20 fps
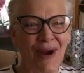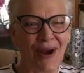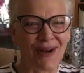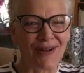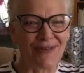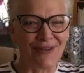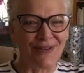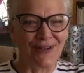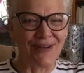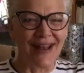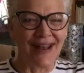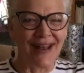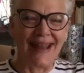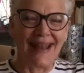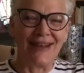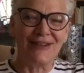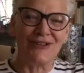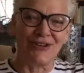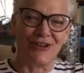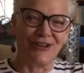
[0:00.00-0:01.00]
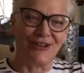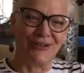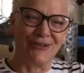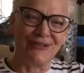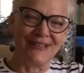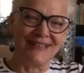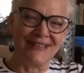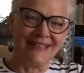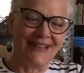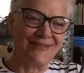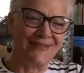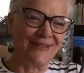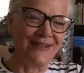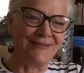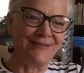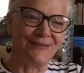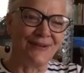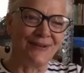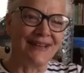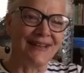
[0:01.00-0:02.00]
of your nature. You didn't even
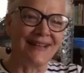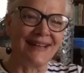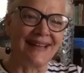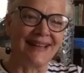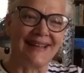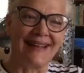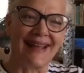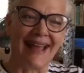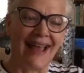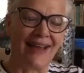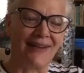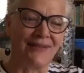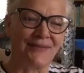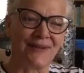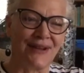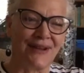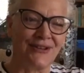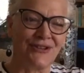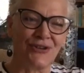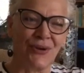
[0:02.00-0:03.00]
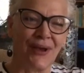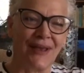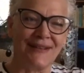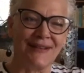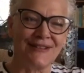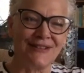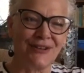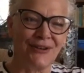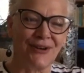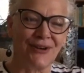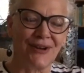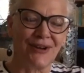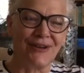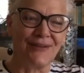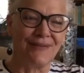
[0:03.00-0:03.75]
really have a choice. You're a